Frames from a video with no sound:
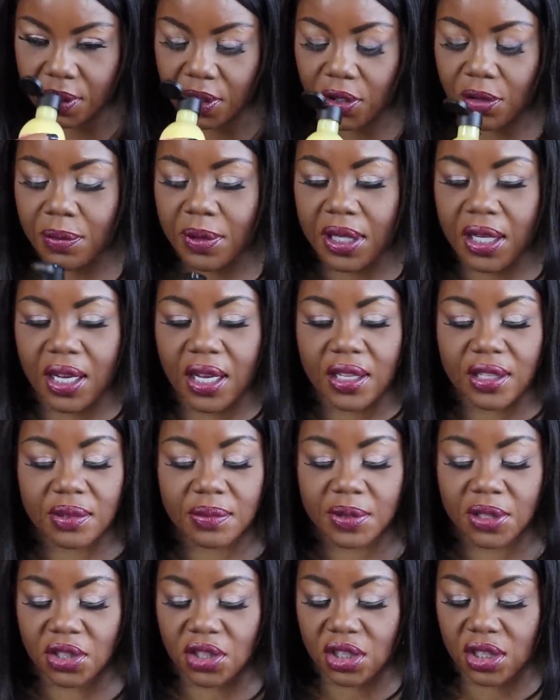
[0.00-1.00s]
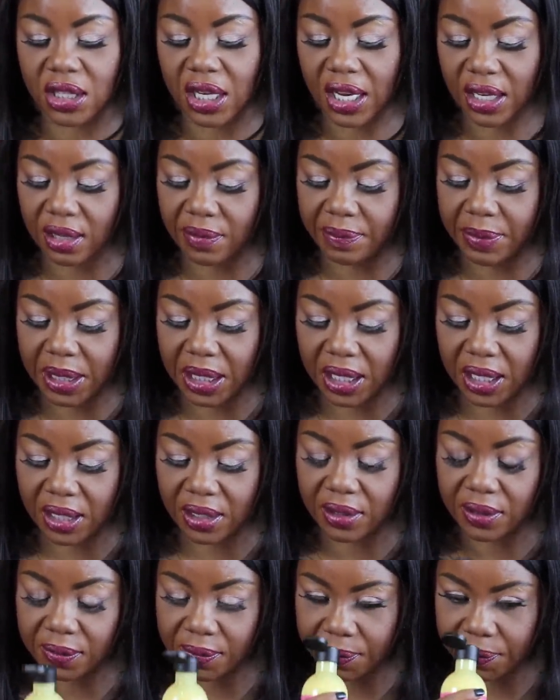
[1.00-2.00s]
Oh my god, it smells just like a
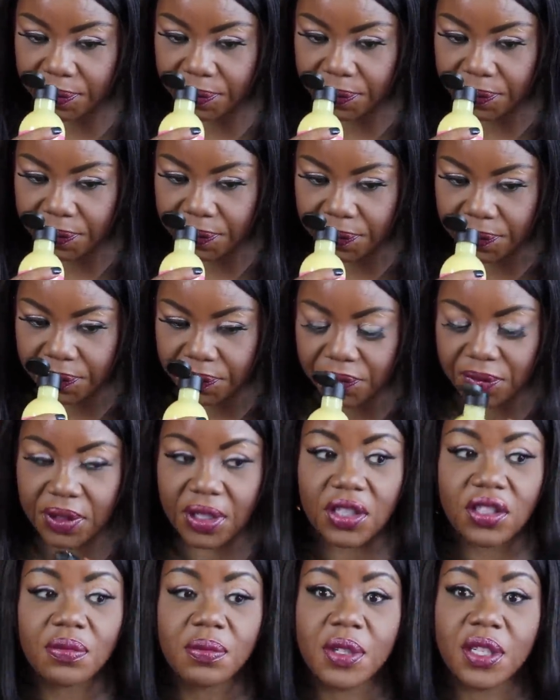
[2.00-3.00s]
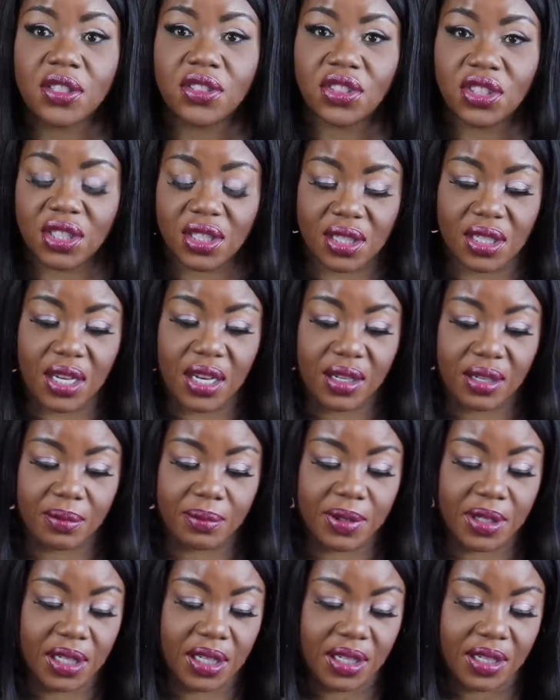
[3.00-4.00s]
banana. It smells just like a
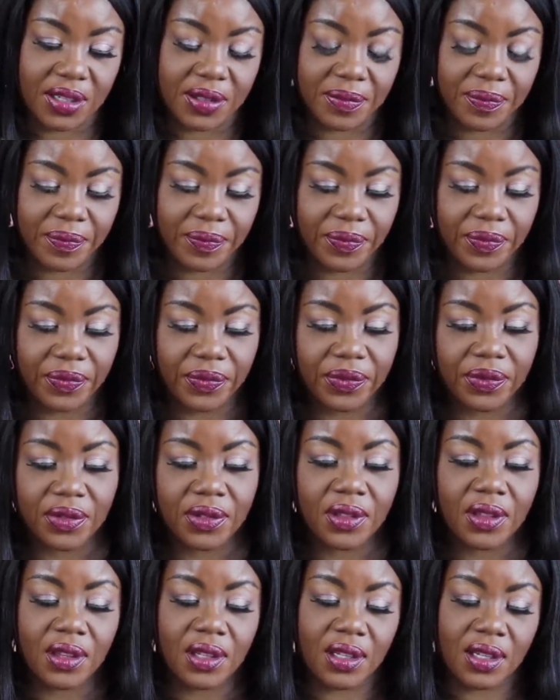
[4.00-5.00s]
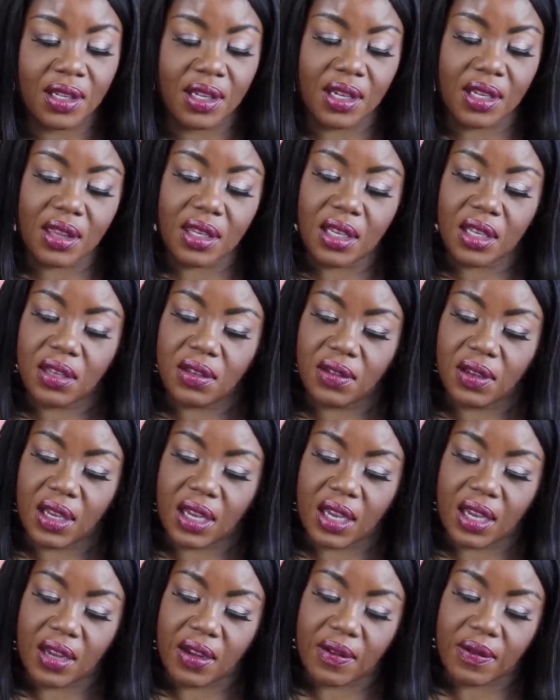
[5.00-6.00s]
banana. And then you
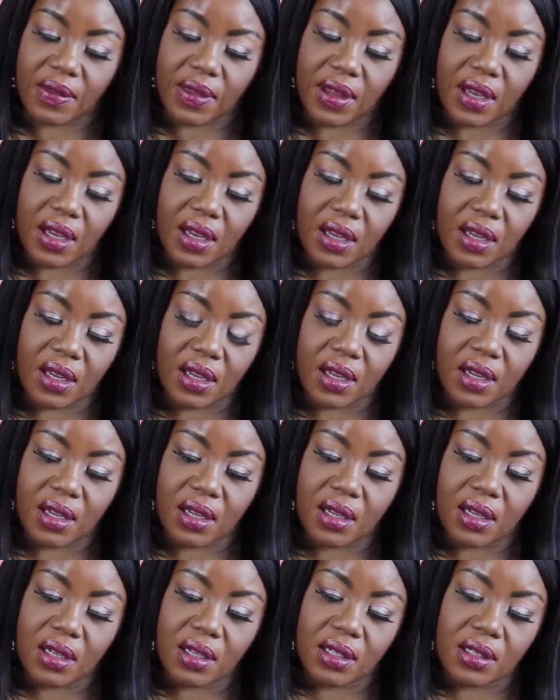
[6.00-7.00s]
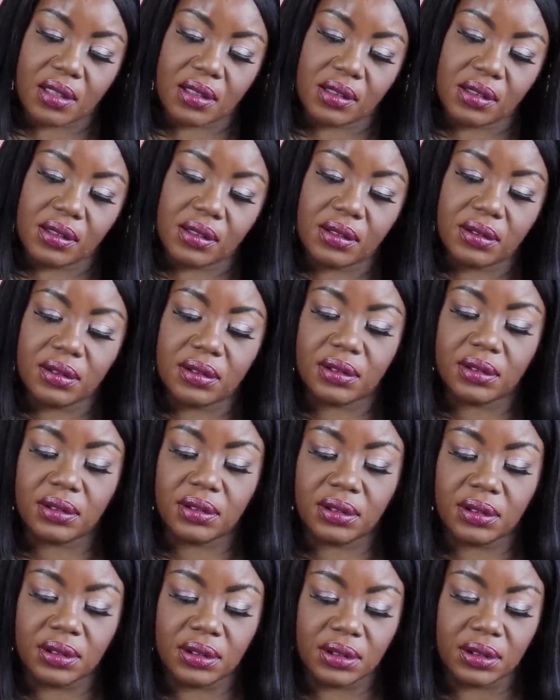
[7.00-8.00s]
have the
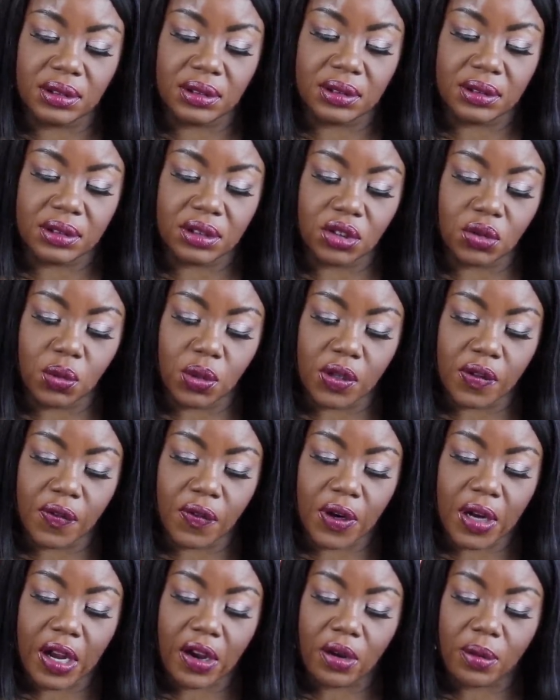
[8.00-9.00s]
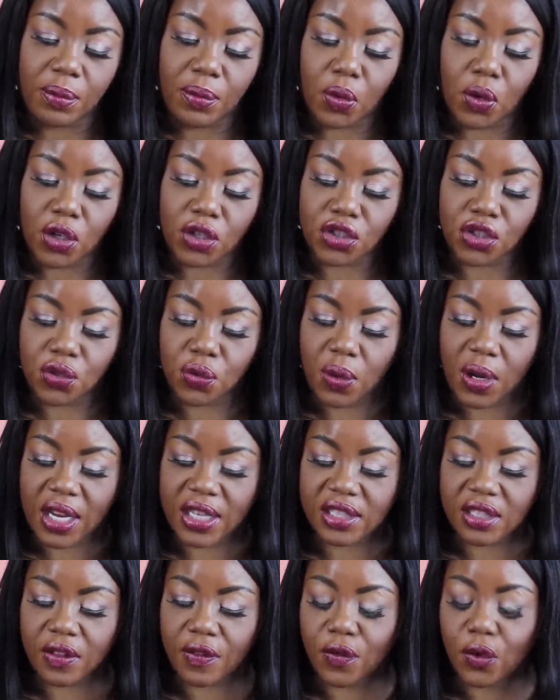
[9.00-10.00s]
24 hour
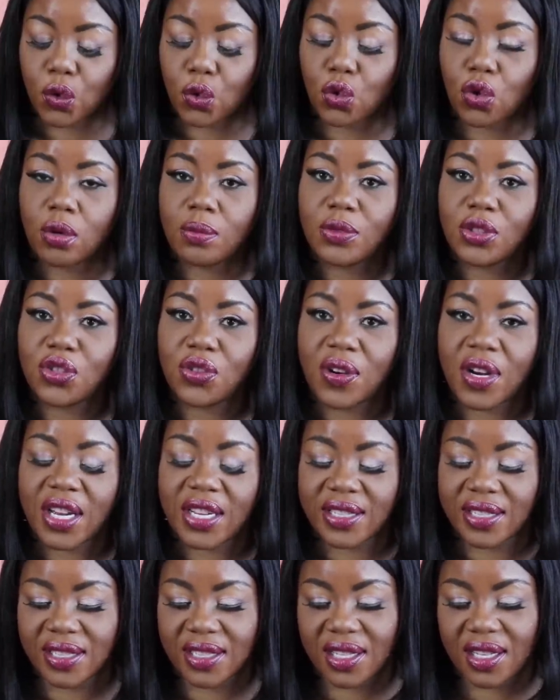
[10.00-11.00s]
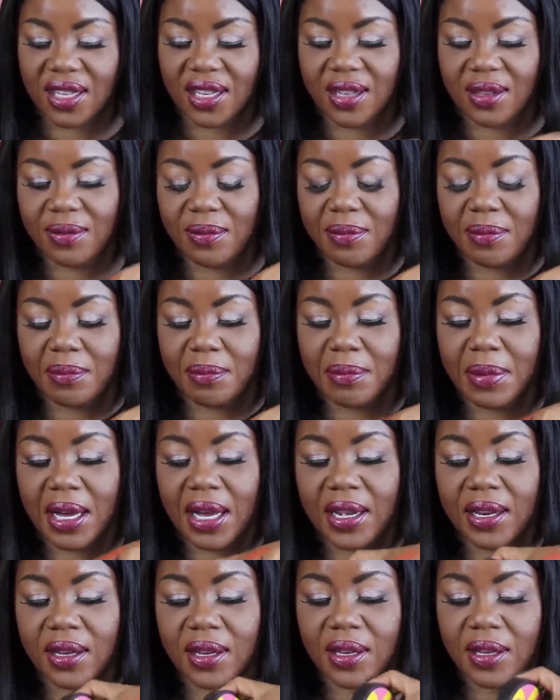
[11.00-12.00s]
moisturizing for normal dry skin
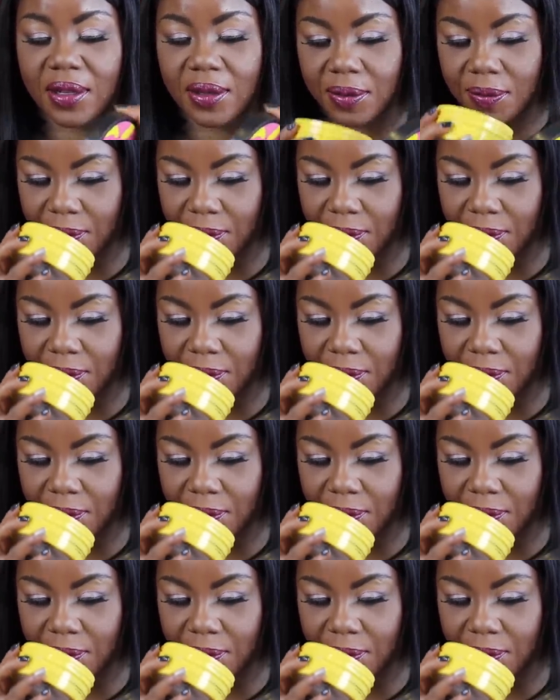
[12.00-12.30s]
body